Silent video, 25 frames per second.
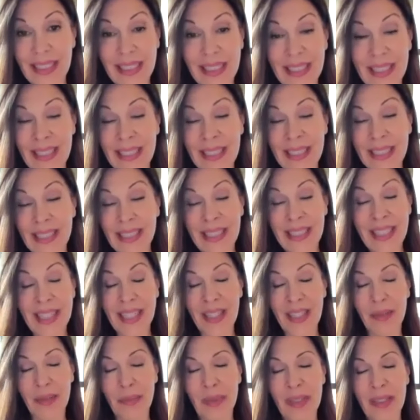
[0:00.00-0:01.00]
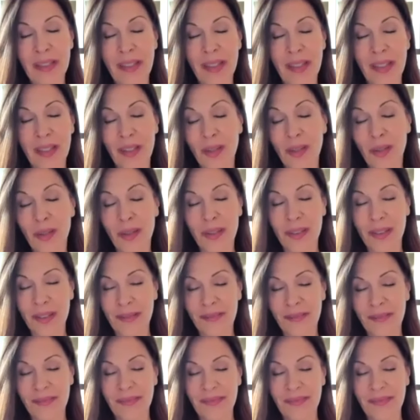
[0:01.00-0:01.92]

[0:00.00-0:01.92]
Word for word: And it's not going to be like yours.